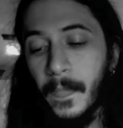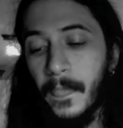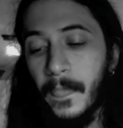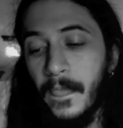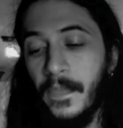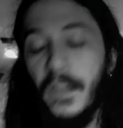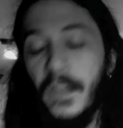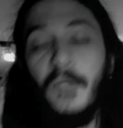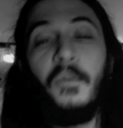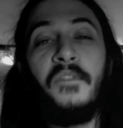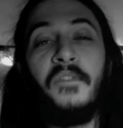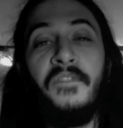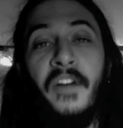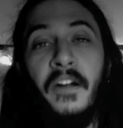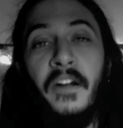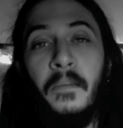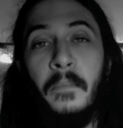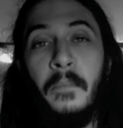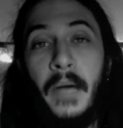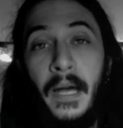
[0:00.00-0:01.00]
This was
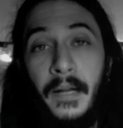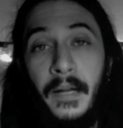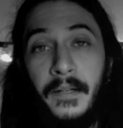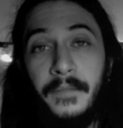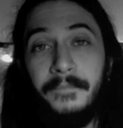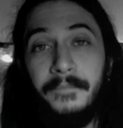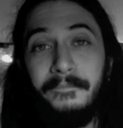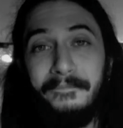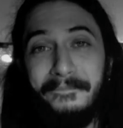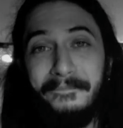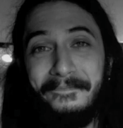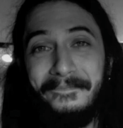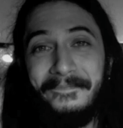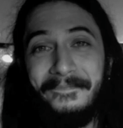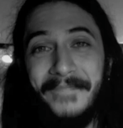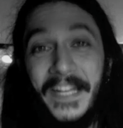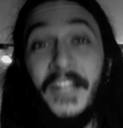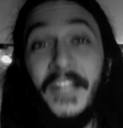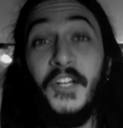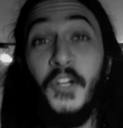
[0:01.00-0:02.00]
very bad,
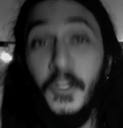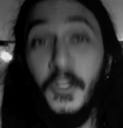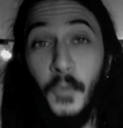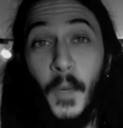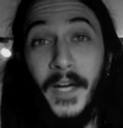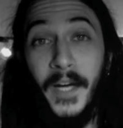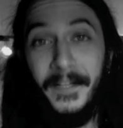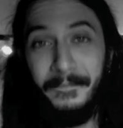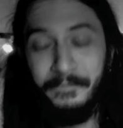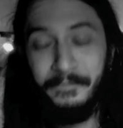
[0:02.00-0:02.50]
in a good way.